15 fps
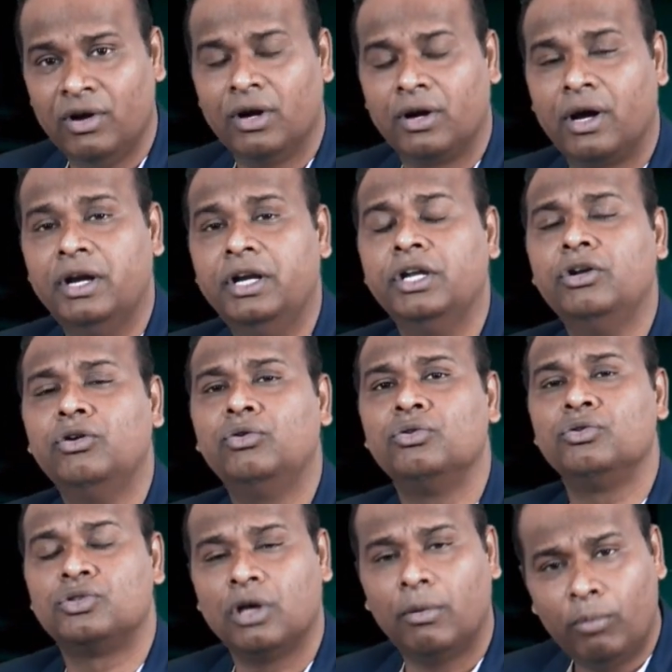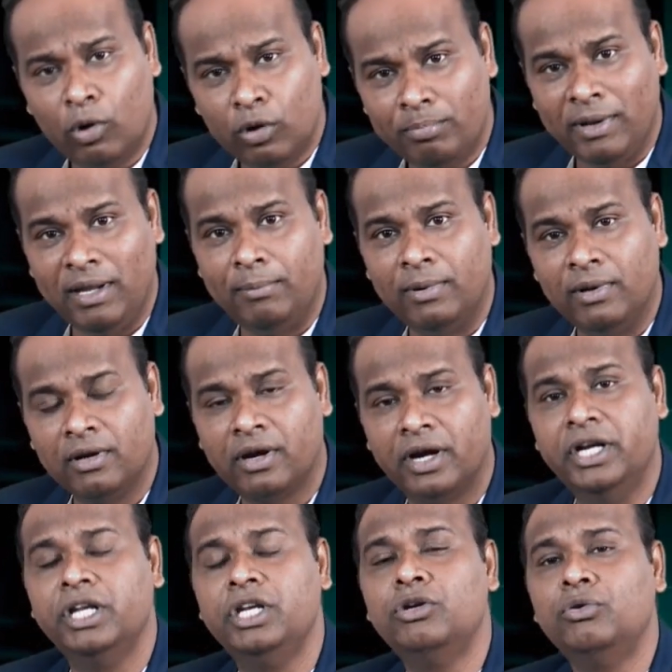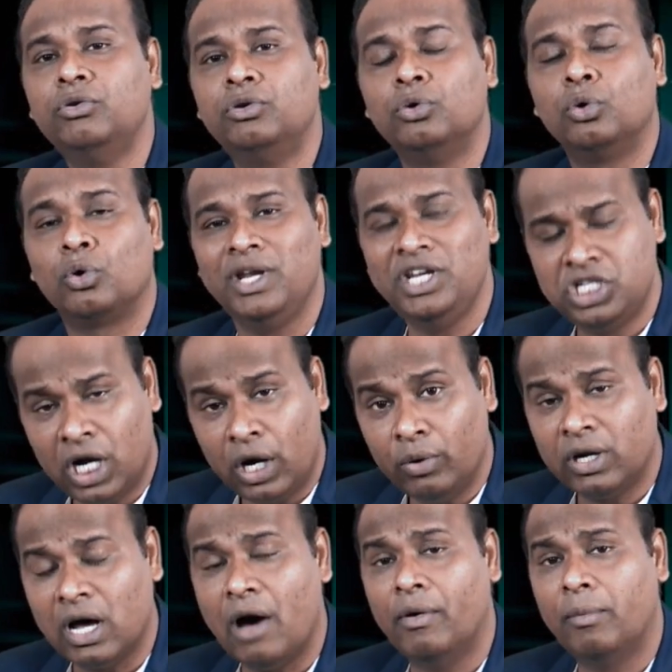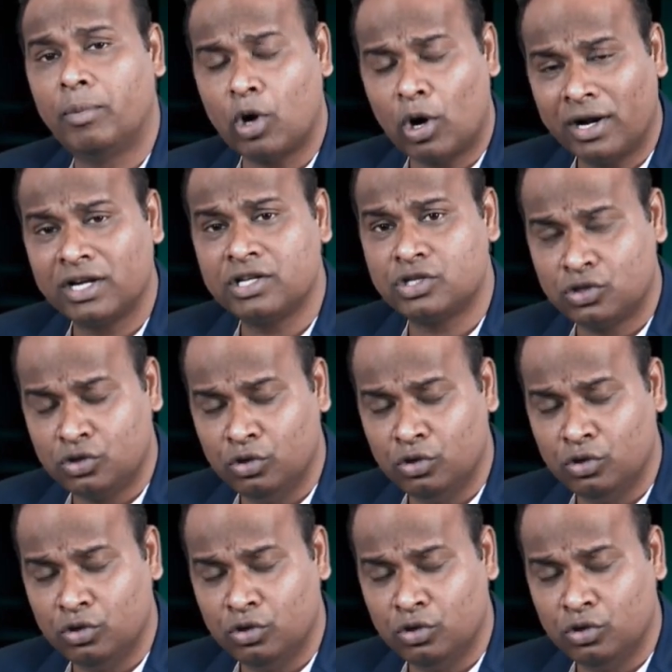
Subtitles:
continue to support people, continue to reach out our products to